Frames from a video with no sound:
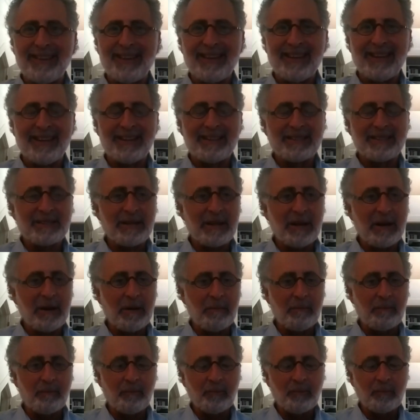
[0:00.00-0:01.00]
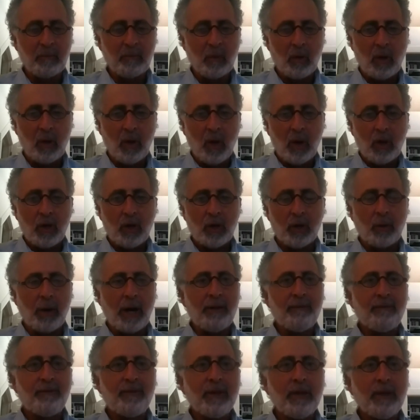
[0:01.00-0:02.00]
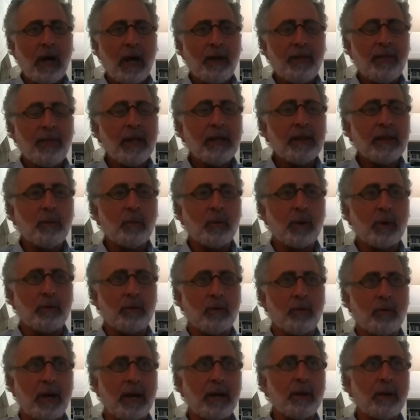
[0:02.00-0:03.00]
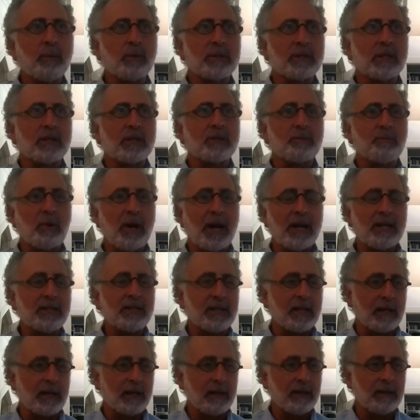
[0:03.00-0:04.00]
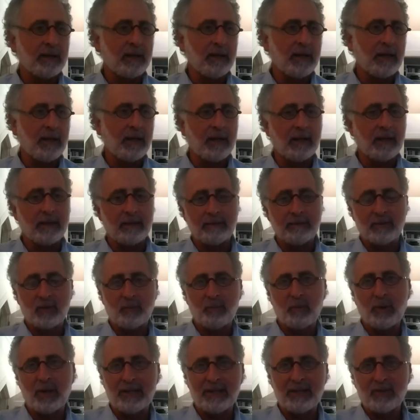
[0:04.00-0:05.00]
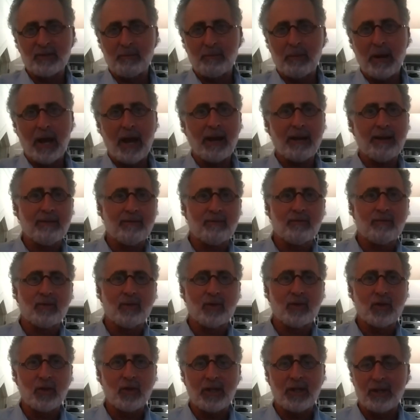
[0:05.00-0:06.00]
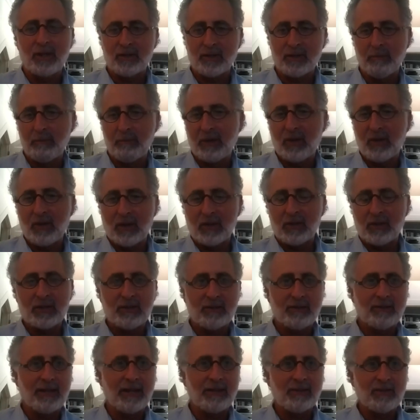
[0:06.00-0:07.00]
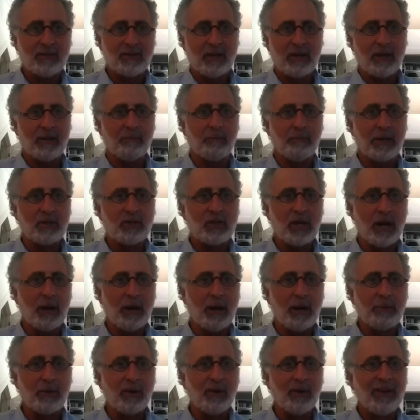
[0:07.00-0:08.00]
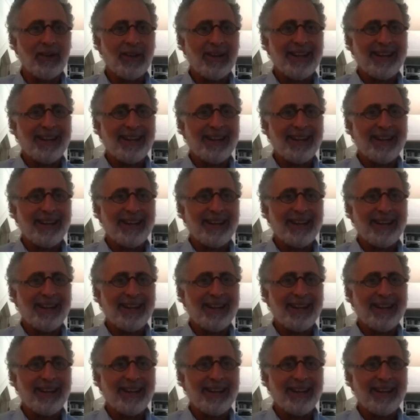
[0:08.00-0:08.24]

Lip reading: And I think that what Greg was expressing, and to bring this back to Judaism, because that's kind of my job here,